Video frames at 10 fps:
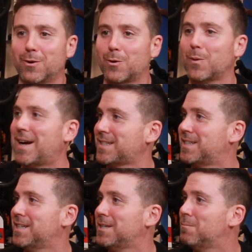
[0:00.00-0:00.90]

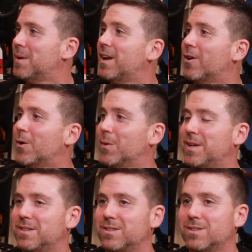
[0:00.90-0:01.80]
grassy meadow.
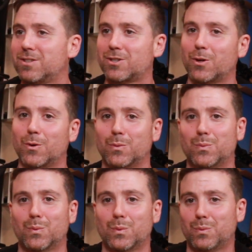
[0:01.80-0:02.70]
And so
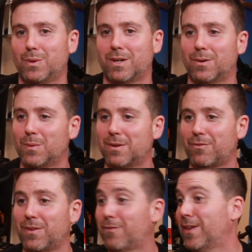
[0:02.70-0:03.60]

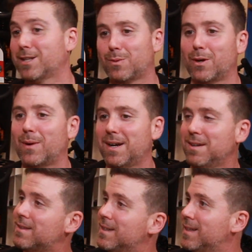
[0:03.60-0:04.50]
if that's where you're riding
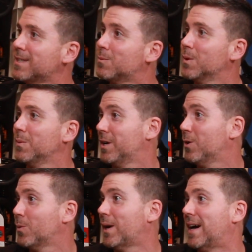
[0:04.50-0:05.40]
it, then that's where we
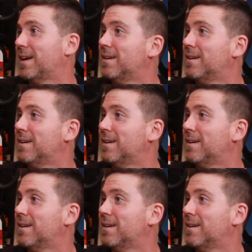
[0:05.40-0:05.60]
go ride.